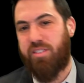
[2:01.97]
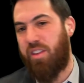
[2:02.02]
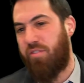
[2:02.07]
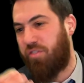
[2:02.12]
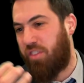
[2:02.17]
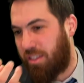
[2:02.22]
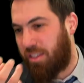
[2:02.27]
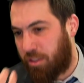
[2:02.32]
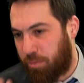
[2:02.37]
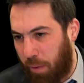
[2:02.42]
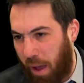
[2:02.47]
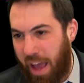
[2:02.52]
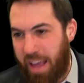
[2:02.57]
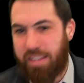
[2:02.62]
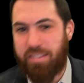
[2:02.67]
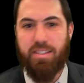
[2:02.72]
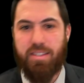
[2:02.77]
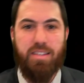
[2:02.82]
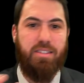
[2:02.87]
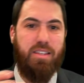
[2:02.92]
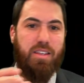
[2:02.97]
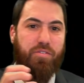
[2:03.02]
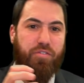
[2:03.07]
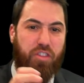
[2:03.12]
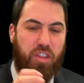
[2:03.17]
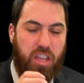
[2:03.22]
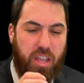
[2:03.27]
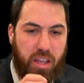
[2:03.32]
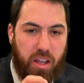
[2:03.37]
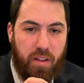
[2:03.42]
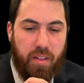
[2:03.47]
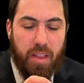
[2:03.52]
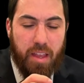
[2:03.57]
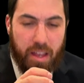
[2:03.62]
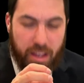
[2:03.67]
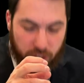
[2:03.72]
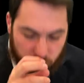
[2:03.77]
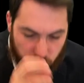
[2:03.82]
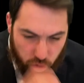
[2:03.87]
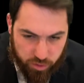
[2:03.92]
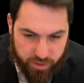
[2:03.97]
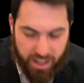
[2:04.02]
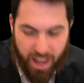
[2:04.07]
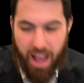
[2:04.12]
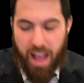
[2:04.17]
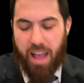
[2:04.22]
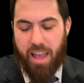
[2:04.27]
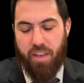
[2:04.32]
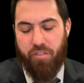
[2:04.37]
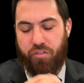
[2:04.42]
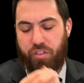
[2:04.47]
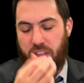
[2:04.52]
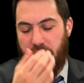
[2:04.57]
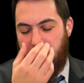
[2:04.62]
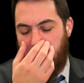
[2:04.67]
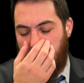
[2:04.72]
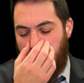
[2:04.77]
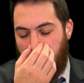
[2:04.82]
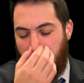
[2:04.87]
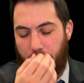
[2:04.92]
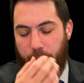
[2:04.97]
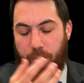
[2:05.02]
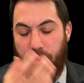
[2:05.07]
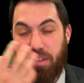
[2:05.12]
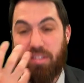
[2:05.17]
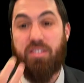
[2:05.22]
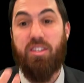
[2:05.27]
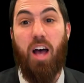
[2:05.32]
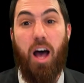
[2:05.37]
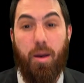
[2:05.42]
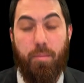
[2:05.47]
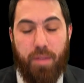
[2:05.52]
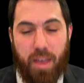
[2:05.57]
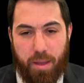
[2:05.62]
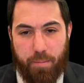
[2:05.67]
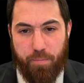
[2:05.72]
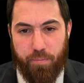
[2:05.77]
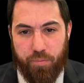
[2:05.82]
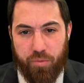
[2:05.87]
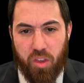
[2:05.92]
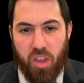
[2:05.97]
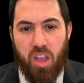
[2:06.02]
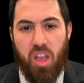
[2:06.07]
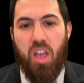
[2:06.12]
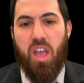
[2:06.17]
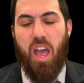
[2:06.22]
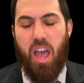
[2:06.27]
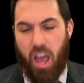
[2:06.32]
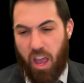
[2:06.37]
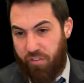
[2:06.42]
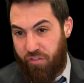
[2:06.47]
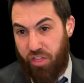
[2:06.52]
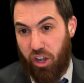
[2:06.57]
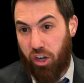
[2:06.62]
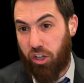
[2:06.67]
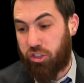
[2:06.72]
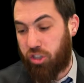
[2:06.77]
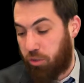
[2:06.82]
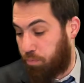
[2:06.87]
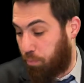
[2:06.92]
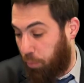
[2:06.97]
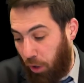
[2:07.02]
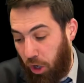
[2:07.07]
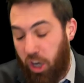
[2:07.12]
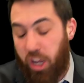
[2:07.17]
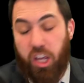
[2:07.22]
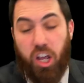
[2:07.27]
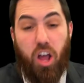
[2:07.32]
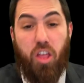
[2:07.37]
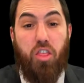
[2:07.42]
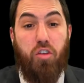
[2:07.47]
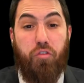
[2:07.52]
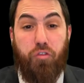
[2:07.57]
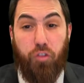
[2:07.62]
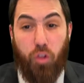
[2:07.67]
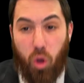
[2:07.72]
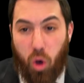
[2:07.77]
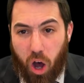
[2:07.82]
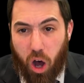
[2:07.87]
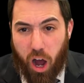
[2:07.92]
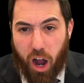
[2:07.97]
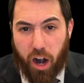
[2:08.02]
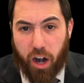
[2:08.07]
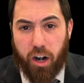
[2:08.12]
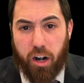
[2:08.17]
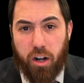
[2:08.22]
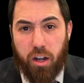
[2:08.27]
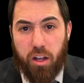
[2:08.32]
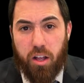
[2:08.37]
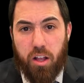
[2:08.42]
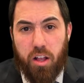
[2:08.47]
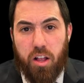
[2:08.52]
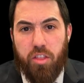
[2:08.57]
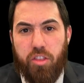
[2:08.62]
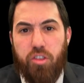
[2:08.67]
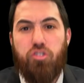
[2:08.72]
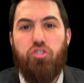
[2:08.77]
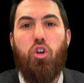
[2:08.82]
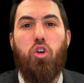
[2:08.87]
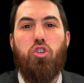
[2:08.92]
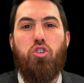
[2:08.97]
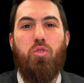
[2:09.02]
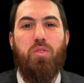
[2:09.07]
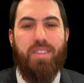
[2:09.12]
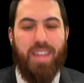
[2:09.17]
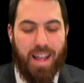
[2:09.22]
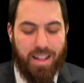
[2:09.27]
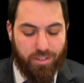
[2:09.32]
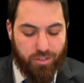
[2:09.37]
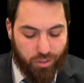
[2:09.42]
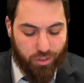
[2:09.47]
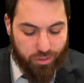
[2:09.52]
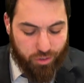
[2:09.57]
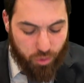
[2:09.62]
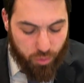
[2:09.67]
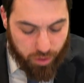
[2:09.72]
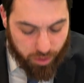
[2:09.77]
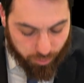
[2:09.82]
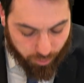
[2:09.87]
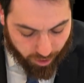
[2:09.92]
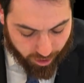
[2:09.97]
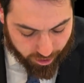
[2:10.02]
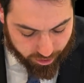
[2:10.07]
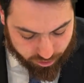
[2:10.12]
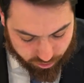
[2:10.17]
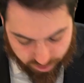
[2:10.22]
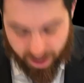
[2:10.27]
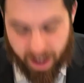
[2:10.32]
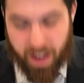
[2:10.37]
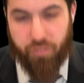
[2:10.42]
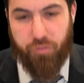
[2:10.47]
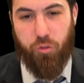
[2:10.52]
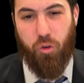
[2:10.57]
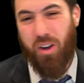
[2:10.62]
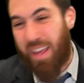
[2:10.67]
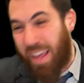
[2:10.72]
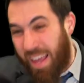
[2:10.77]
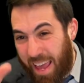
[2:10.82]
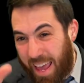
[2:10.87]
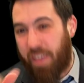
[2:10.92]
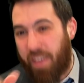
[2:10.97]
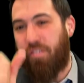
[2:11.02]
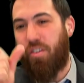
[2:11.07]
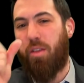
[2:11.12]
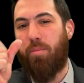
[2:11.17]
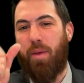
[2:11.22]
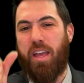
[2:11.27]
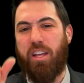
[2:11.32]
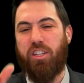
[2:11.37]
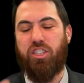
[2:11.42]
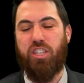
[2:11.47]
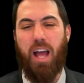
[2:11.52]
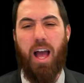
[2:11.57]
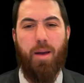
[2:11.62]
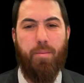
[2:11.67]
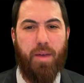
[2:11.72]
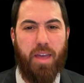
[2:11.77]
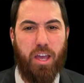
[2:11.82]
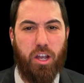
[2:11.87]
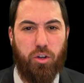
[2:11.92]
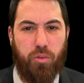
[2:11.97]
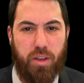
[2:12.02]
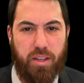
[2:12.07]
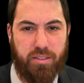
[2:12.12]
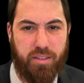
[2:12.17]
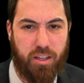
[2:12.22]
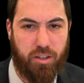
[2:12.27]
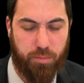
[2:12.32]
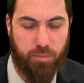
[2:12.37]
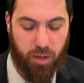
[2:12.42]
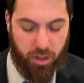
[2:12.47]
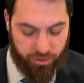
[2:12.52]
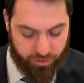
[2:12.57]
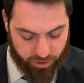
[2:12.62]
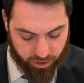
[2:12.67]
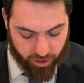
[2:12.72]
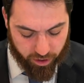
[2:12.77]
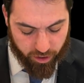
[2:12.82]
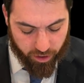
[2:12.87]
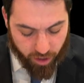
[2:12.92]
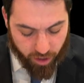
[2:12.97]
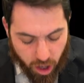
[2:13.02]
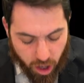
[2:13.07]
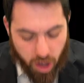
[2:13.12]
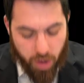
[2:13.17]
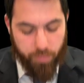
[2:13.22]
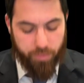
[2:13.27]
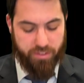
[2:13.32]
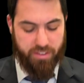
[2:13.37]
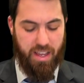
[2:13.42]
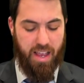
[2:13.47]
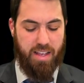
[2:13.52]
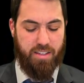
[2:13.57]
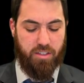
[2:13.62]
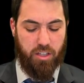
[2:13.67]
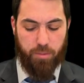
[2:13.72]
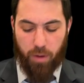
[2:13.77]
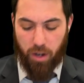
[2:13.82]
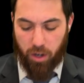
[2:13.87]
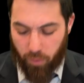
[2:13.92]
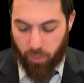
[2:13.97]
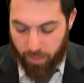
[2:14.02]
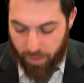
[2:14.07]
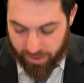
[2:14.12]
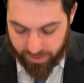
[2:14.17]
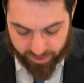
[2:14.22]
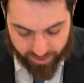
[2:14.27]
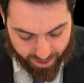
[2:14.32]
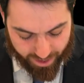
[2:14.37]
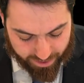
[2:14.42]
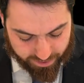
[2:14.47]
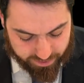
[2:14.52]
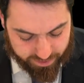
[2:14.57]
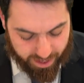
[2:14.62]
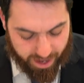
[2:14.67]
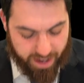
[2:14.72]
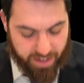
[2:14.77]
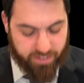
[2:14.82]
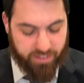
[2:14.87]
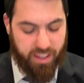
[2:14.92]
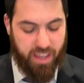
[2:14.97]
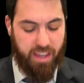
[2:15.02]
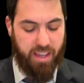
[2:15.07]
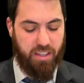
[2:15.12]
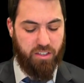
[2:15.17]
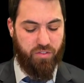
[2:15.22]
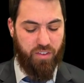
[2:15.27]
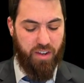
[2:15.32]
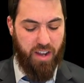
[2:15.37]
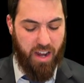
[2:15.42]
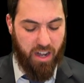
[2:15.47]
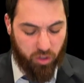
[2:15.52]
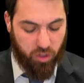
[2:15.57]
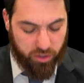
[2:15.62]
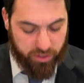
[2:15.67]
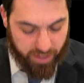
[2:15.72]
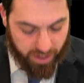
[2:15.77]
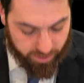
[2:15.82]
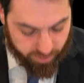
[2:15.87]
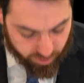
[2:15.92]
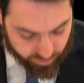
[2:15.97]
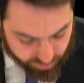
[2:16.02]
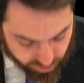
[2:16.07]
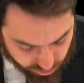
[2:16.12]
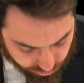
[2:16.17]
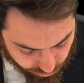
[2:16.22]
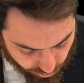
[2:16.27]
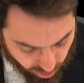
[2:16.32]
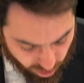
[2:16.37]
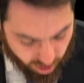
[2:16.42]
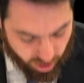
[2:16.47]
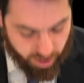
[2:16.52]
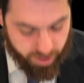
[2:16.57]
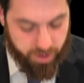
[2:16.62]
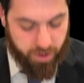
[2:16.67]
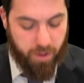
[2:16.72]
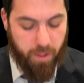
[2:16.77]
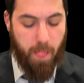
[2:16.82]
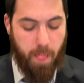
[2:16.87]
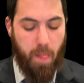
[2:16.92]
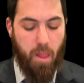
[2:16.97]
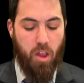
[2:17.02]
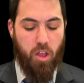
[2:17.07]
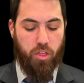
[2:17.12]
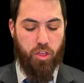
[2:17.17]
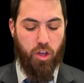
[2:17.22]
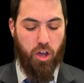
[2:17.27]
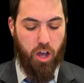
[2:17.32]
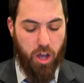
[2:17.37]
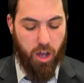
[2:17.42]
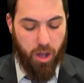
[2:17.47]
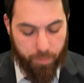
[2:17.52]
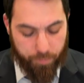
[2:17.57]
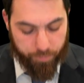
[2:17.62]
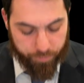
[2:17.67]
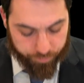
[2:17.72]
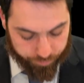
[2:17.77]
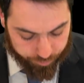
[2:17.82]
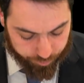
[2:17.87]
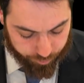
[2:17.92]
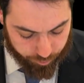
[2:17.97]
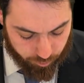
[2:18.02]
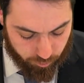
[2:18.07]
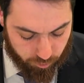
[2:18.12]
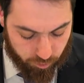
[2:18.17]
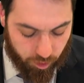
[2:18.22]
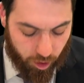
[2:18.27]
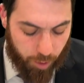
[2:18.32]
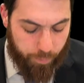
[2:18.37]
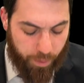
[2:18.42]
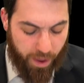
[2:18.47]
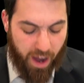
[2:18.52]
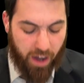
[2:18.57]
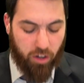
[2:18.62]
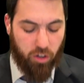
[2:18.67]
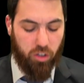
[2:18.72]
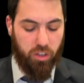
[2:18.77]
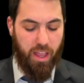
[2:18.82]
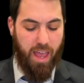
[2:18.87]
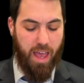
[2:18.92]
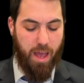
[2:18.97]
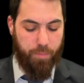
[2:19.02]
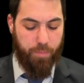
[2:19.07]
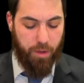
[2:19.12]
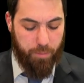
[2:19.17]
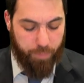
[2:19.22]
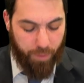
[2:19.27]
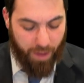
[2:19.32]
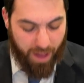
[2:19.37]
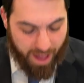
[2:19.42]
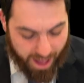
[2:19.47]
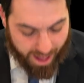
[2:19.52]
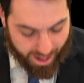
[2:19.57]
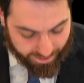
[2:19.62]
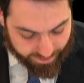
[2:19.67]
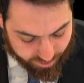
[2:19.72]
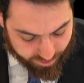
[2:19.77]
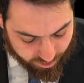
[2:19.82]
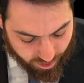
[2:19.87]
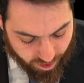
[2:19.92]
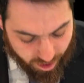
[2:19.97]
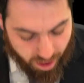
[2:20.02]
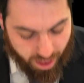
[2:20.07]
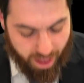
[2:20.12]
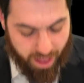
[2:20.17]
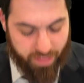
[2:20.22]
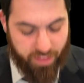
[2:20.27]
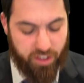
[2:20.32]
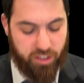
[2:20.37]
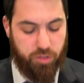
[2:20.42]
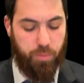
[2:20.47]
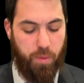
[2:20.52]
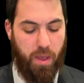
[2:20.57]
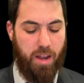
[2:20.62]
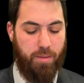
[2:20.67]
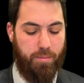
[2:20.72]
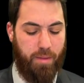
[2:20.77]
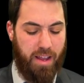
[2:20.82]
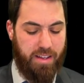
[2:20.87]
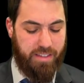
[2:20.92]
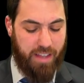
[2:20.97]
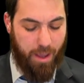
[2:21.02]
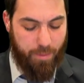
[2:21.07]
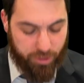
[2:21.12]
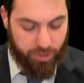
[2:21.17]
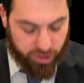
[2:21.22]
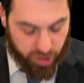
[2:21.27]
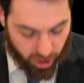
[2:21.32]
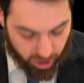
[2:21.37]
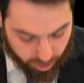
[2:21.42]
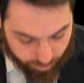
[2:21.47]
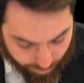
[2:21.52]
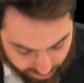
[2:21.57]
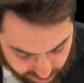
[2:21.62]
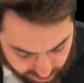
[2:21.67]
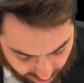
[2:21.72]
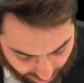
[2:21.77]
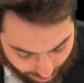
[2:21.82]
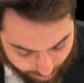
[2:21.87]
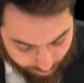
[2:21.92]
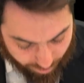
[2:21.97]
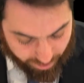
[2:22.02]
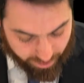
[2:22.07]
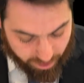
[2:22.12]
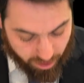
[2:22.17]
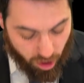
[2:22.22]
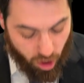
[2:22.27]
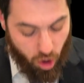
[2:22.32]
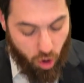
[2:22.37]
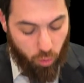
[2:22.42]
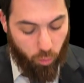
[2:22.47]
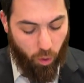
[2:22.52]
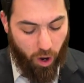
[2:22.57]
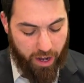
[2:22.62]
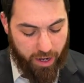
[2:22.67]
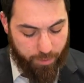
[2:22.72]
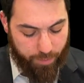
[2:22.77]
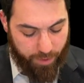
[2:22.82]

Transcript: if the spices, if the uten- if the um, if they're just burning on the floor, there's no utensil doing works. So therefore, even Beishamai agrees it's mutter. Says Gemara, what about the next case? Kikis Veneru, Kdeirav shvod the um, barrel lamp and pot, and the spin, my time is Shari Beishamai. Why did